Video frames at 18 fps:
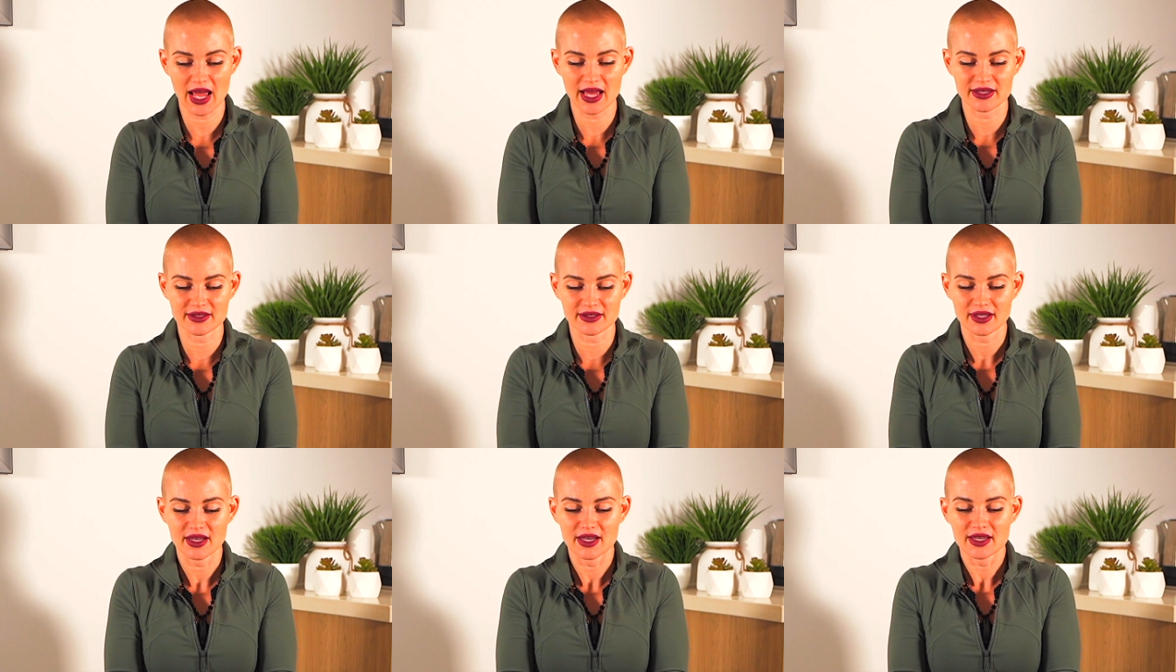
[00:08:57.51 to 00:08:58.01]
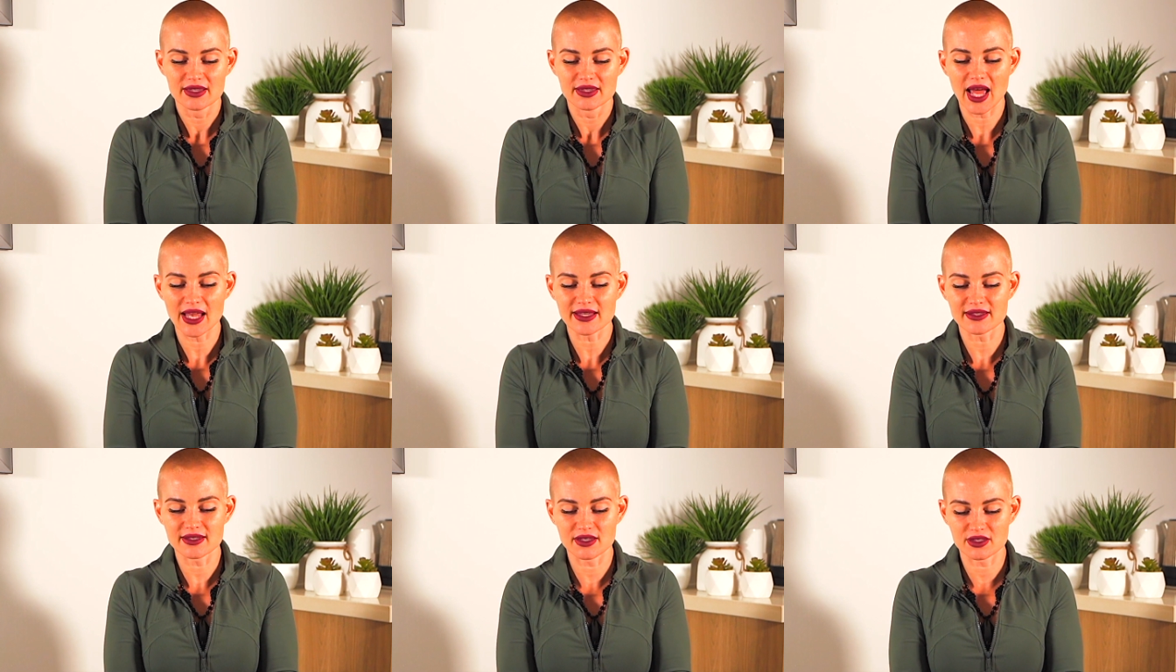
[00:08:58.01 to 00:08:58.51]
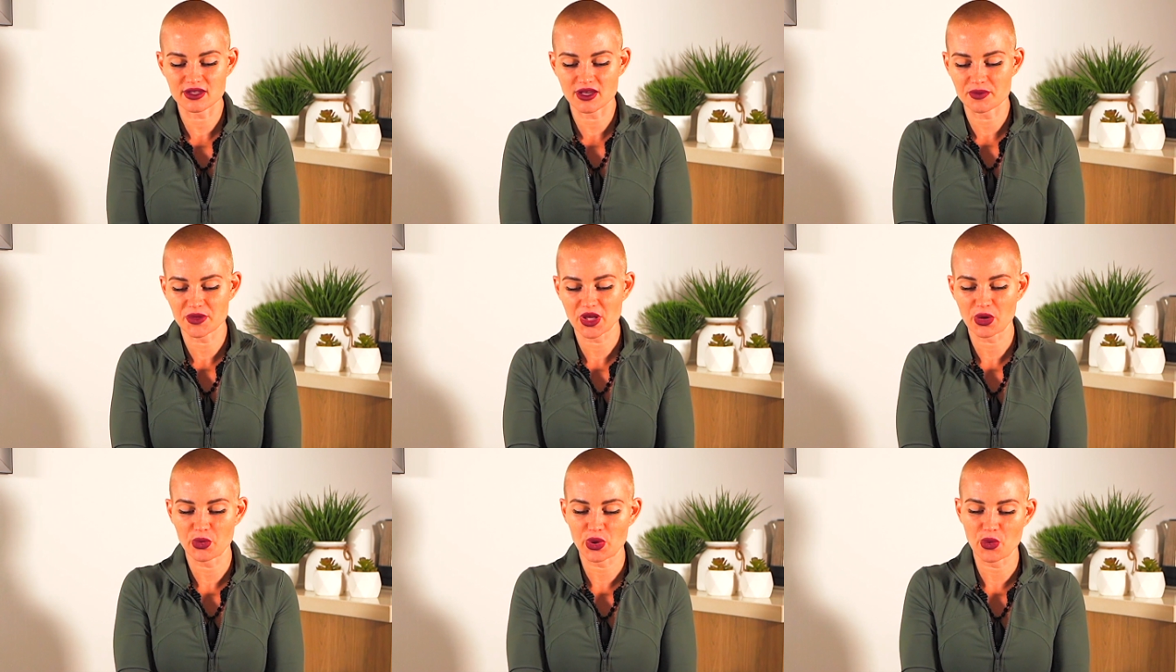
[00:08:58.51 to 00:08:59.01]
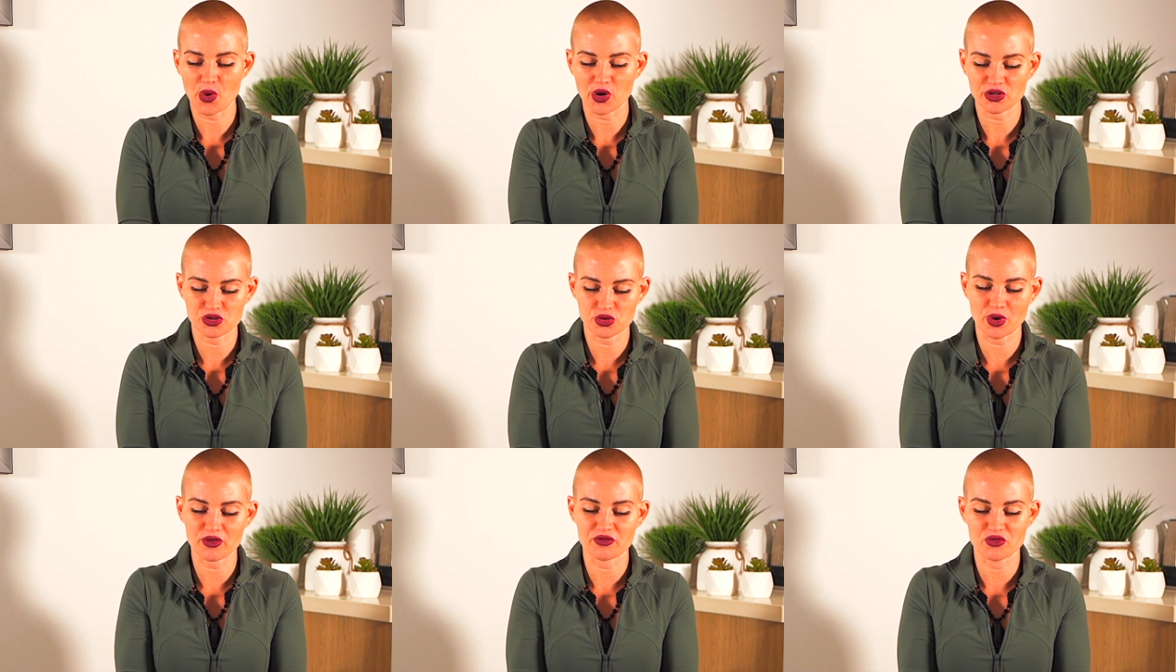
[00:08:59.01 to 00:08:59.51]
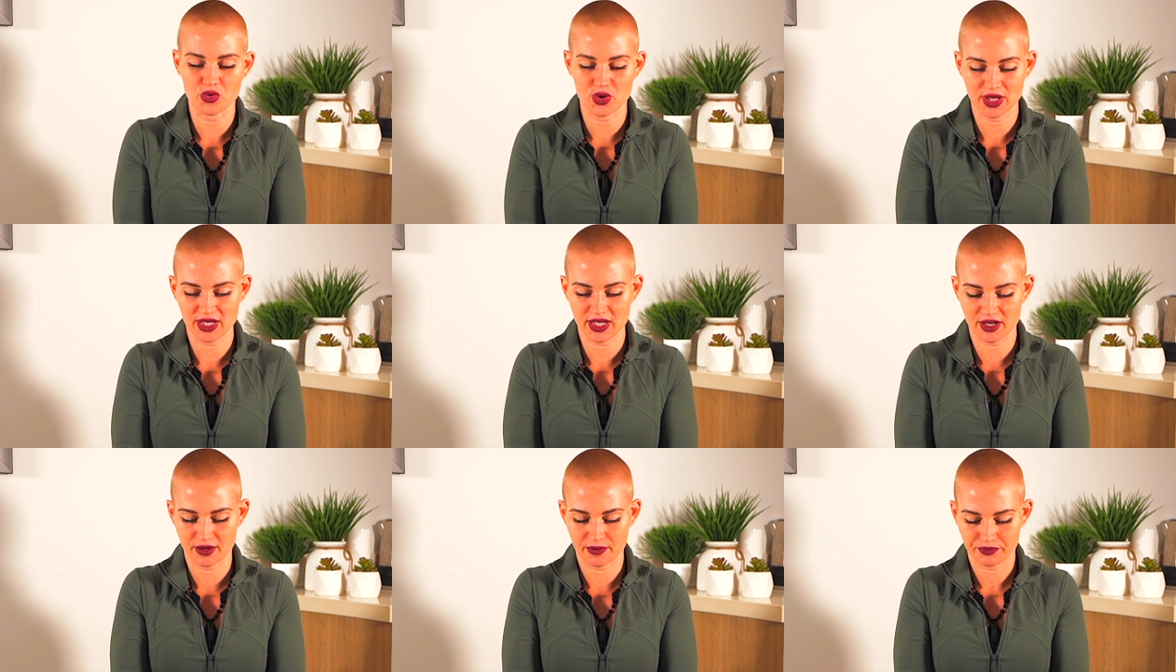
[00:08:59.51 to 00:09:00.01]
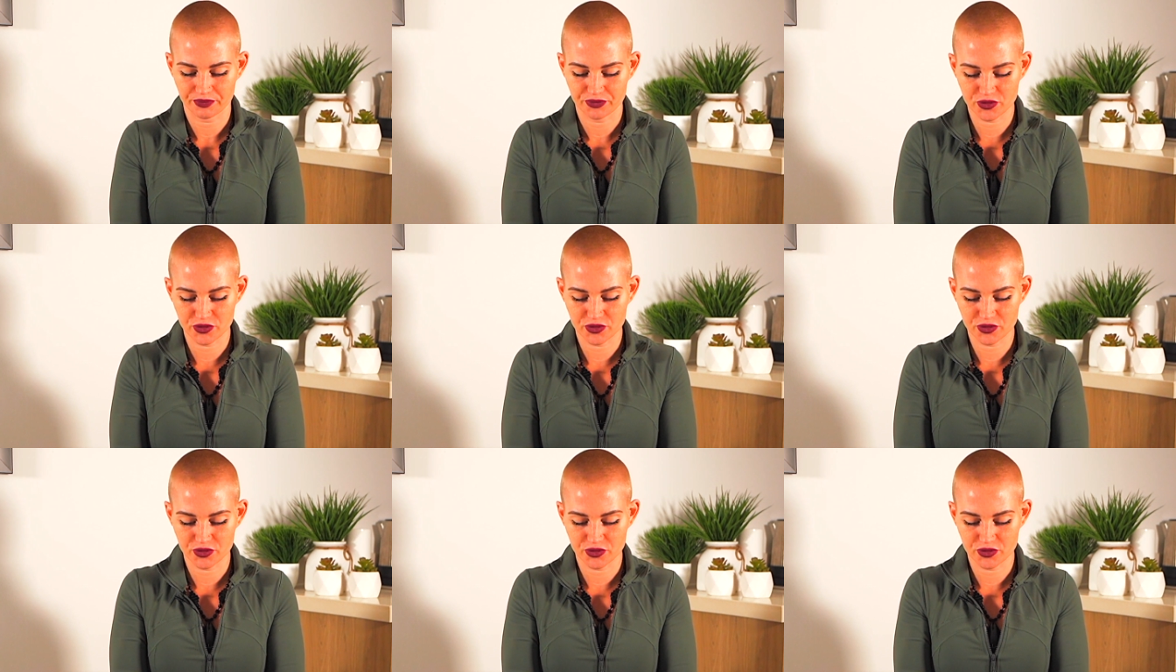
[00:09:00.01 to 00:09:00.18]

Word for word: And that's something we want to avoid here.